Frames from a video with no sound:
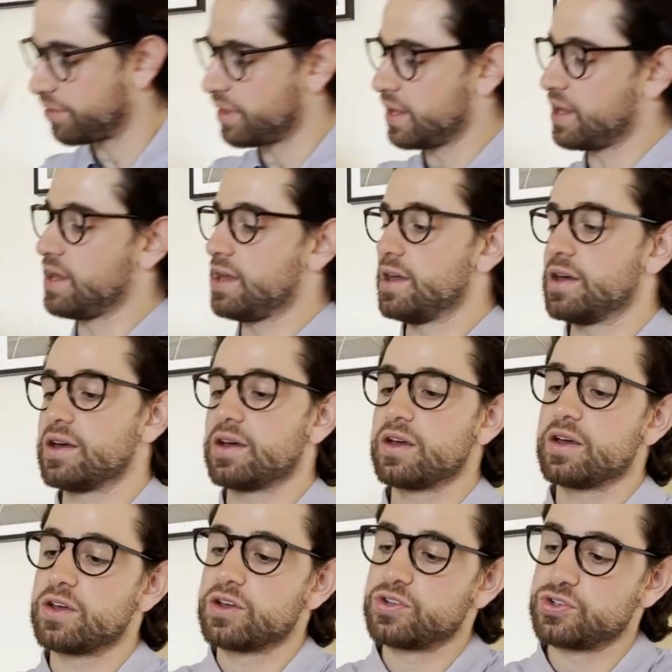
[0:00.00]
the
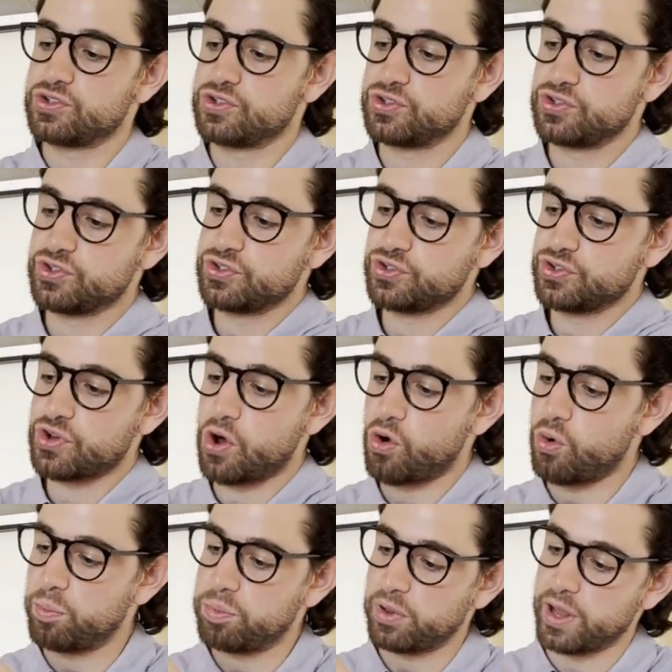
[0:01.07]

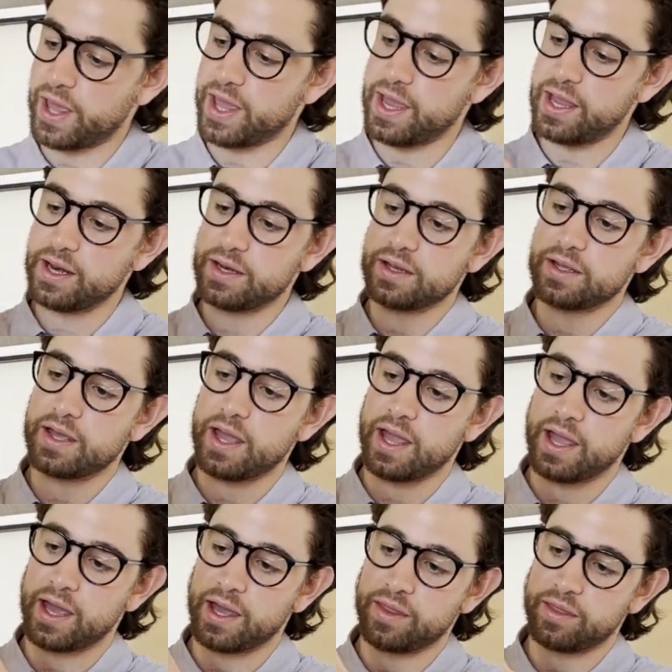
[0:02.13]
sole plate
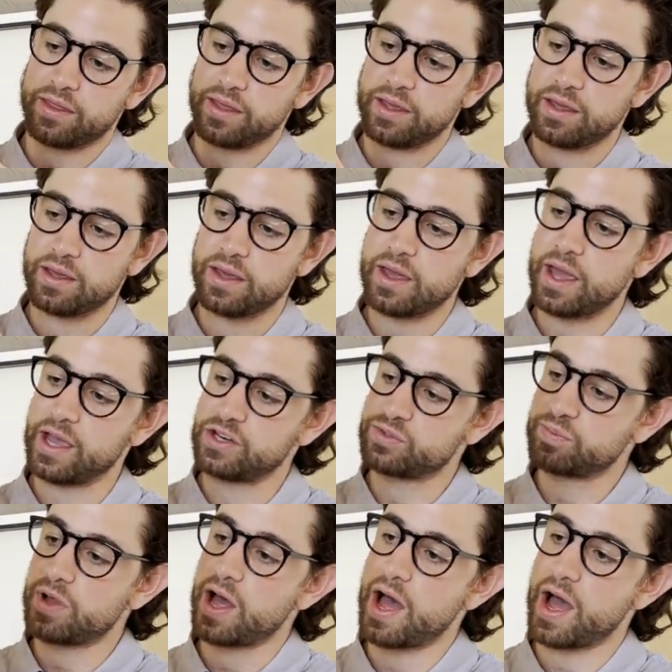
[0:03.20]
and the H
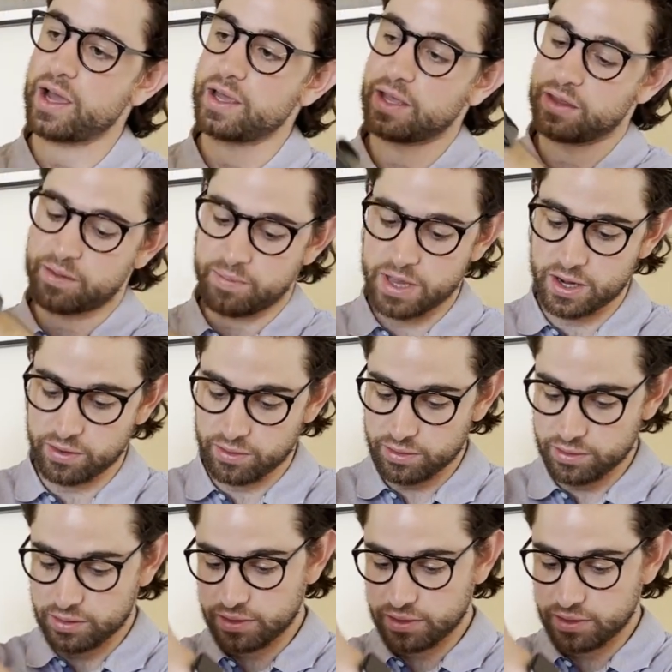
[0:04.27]
block in the middle.